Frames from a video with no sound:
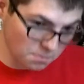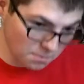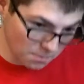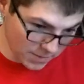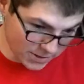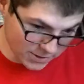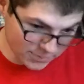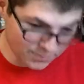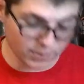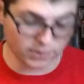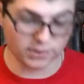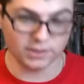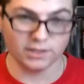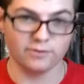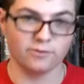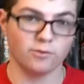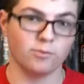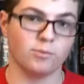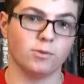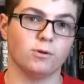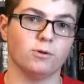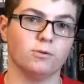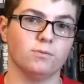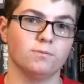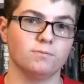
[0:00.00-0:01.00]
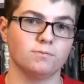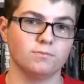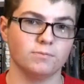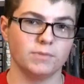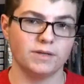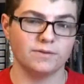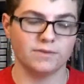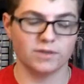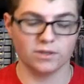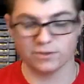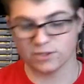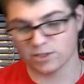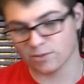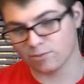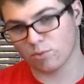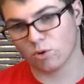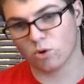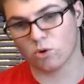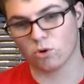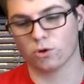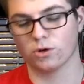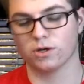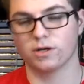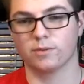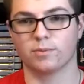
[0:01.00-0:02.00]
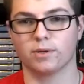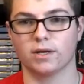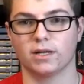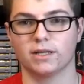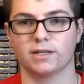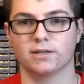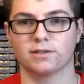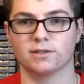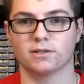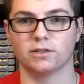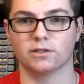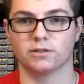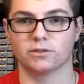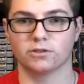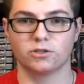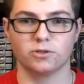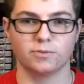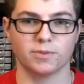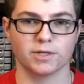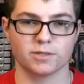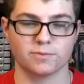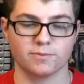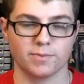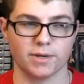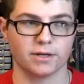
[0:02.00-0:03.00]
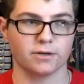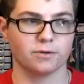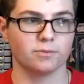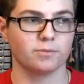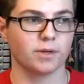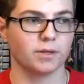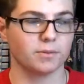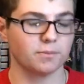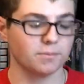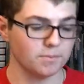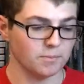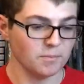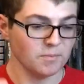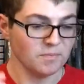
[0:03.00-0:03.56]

is believable, even though it's a port. It probably doesn't look too much better, but